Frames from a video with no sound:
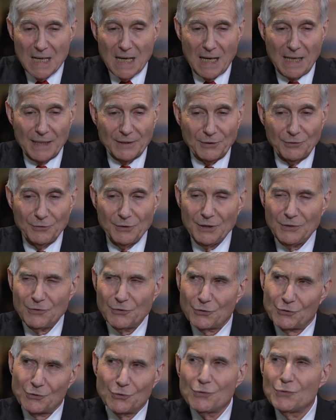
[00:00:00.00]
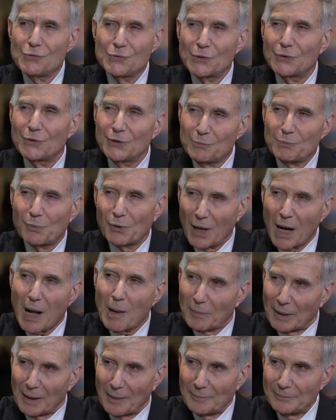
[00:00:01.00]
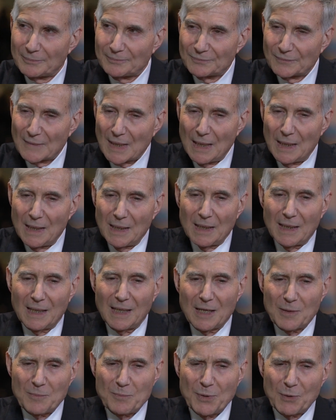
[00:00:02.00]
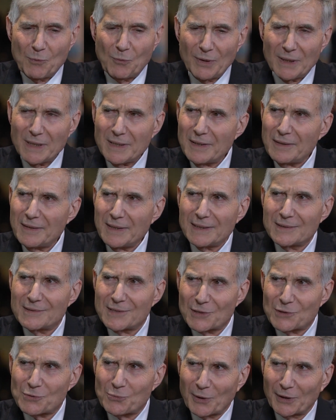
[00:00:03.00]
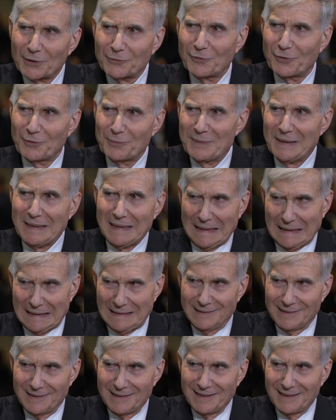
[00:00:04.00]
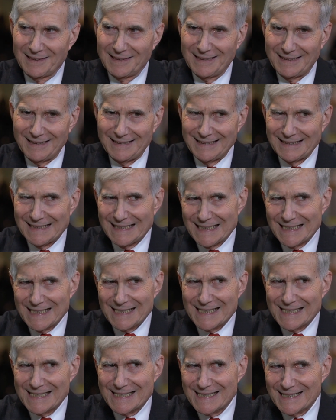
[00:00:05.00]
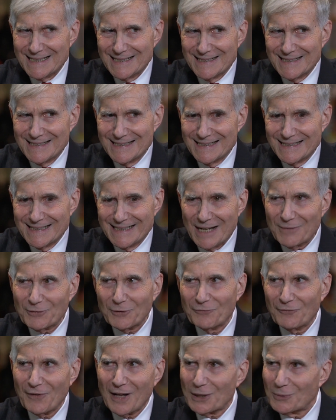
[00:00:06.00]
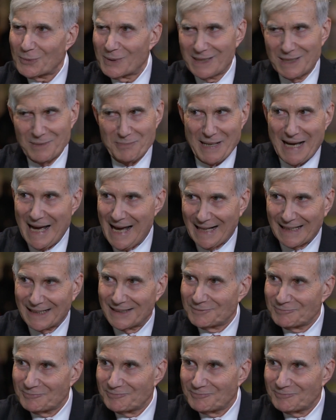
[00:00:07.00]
Uh, you need to choose a good problem. Uh, but one of the things that's worked for me is never following the pack.